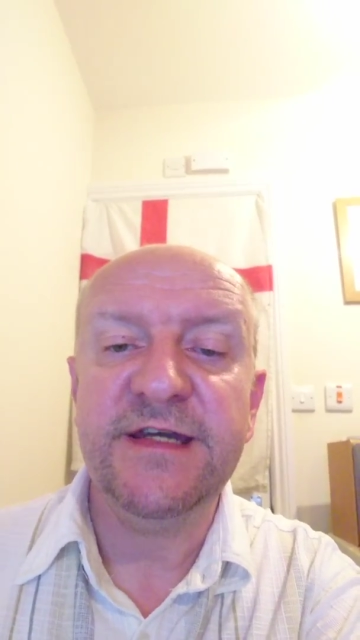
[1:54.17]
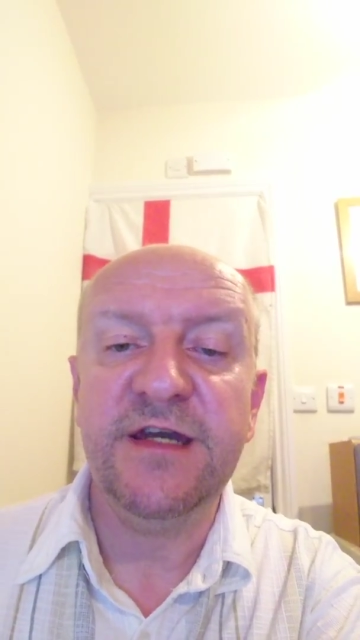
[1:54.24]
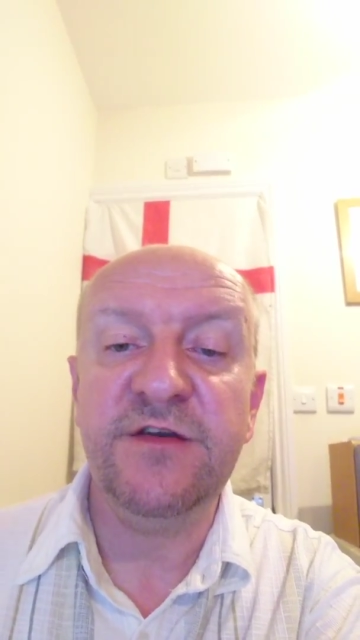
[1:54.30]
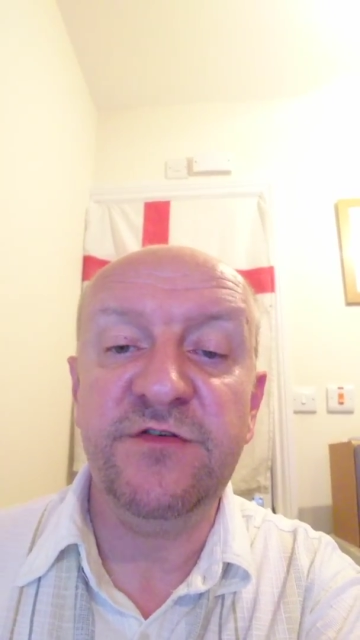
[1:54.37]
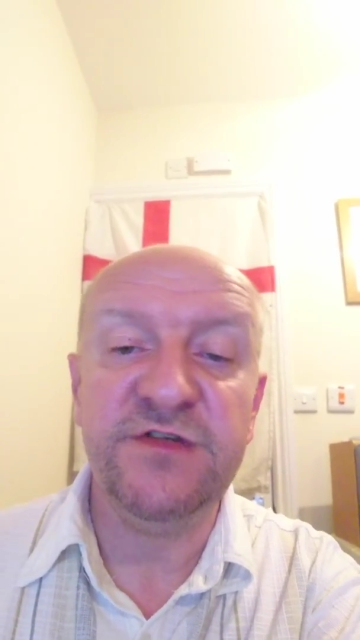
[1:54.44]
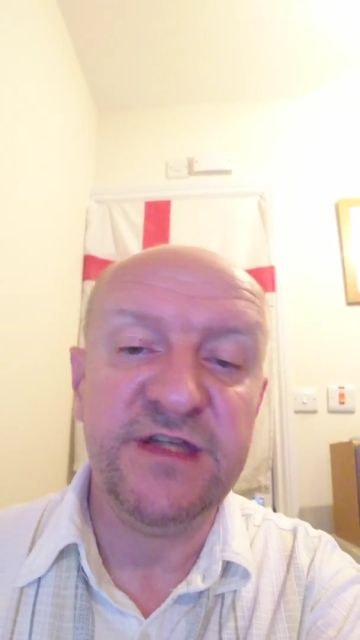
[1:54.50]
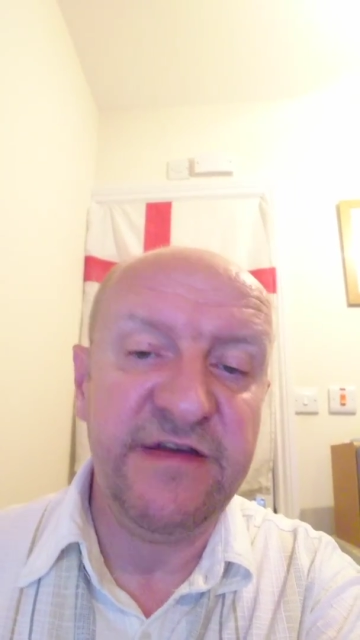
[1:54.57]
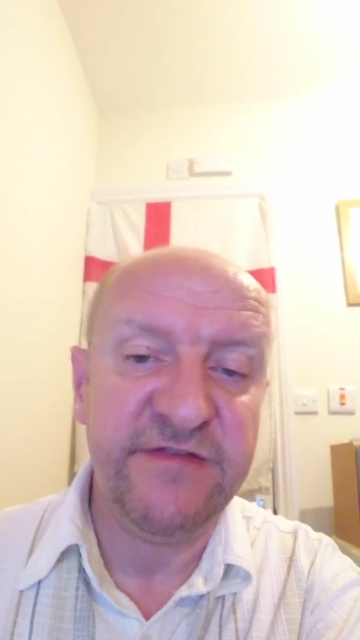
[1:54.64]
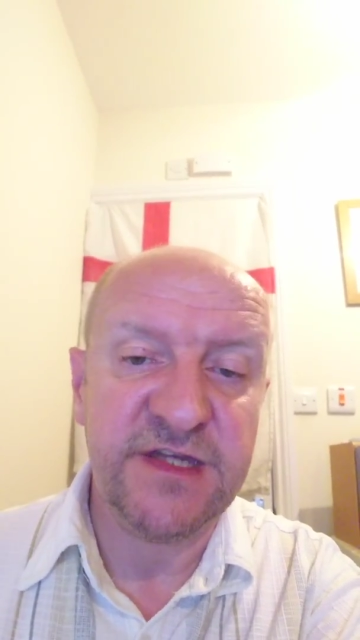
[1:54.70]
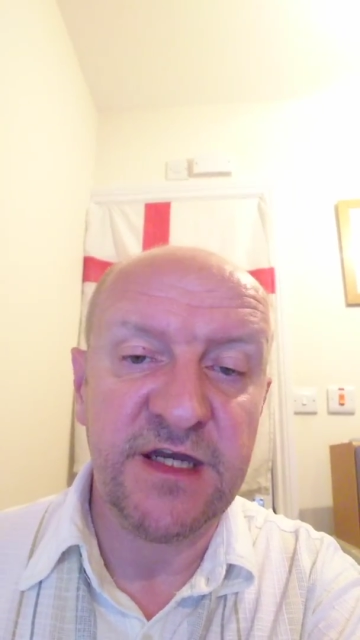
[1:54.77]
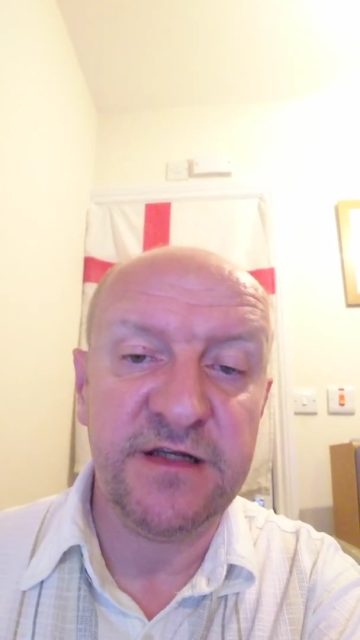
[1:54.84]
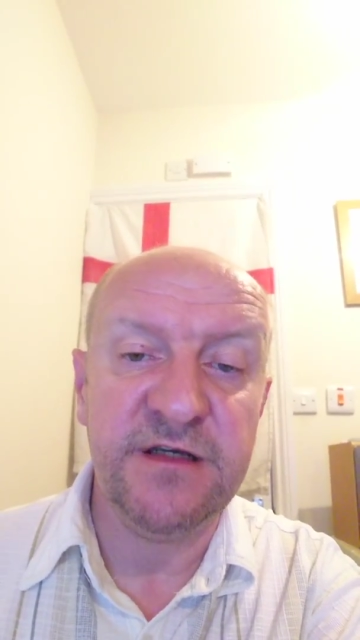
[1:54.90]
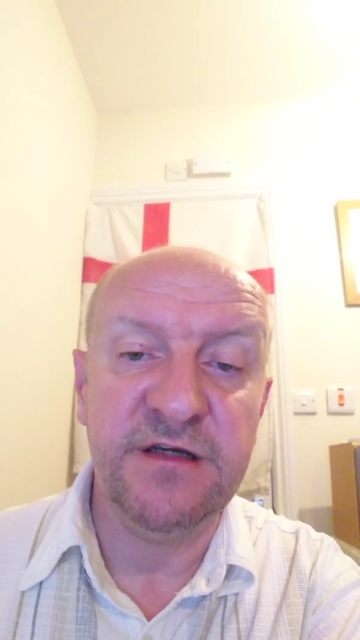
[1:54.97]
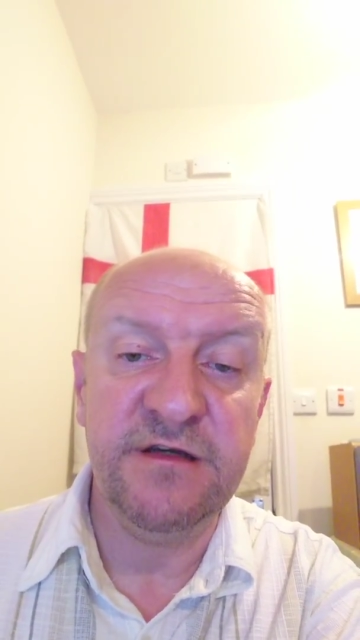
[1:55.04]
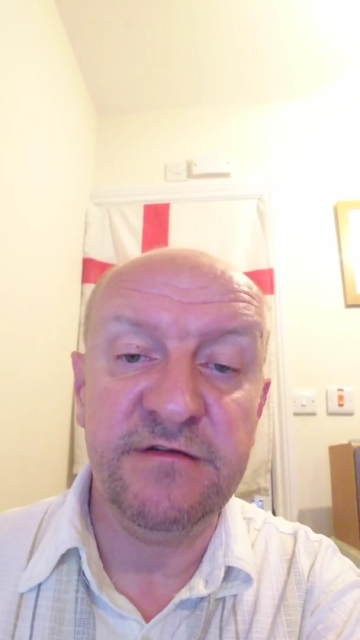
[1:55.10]
who's never
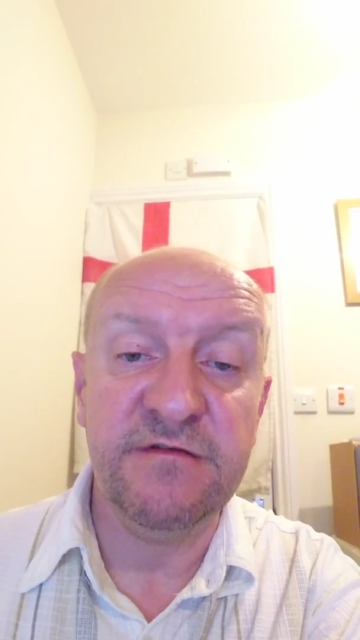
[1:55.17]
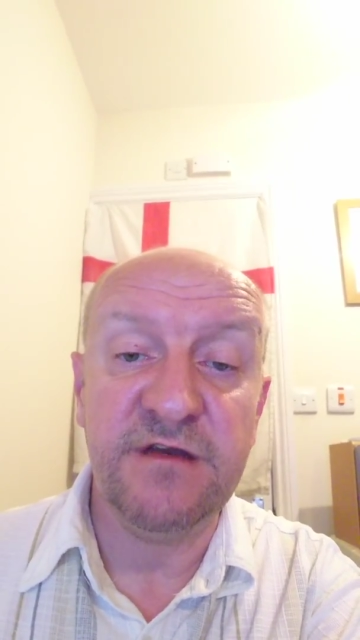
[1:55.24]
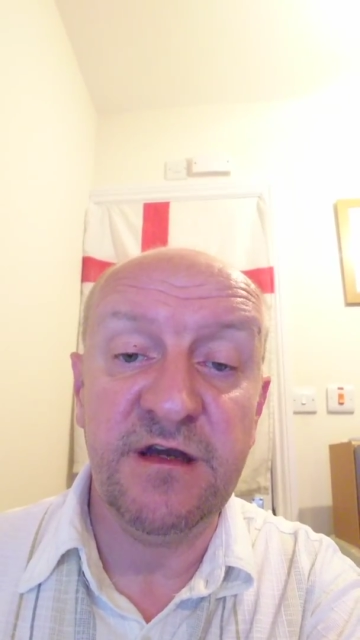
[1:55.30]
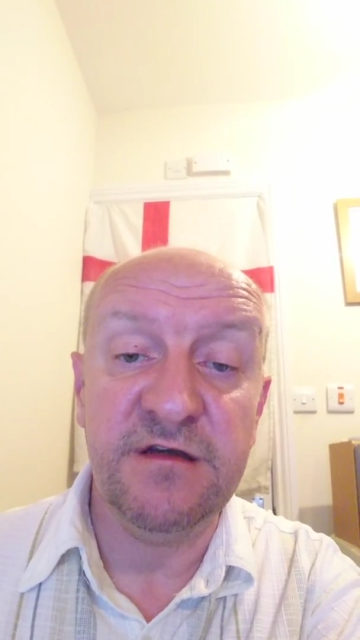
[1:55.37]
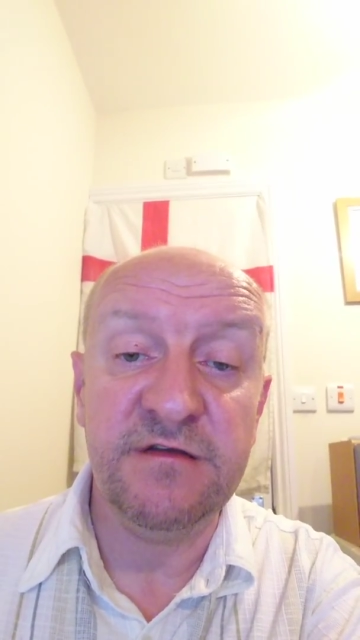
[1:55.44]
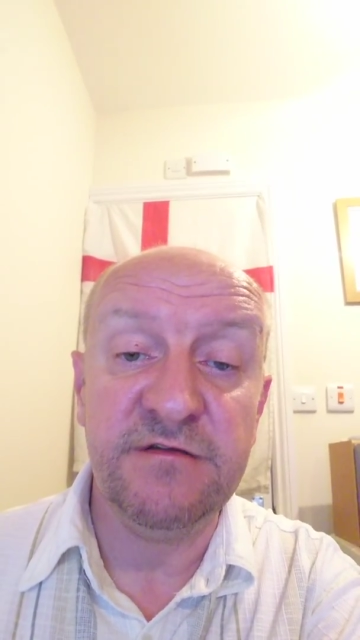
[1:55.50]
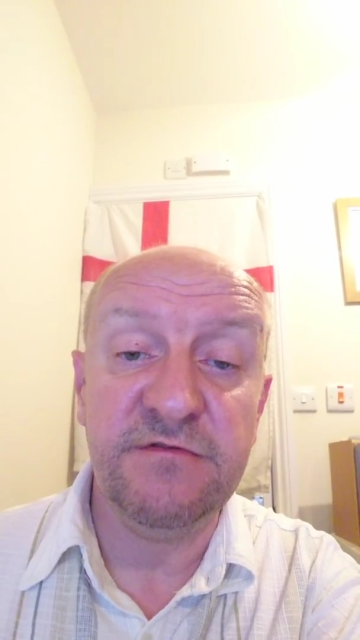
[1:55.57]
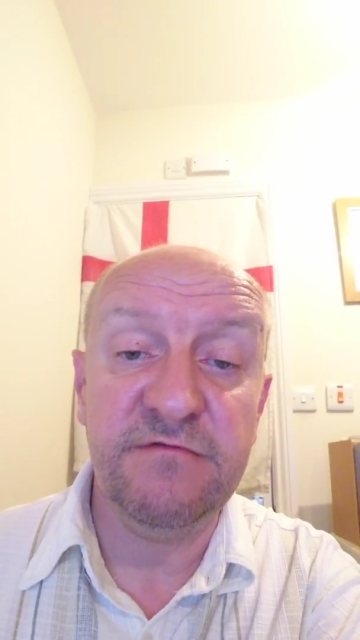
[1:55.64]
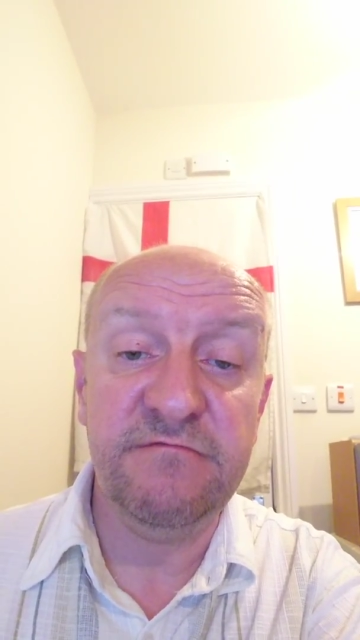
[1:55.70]
done a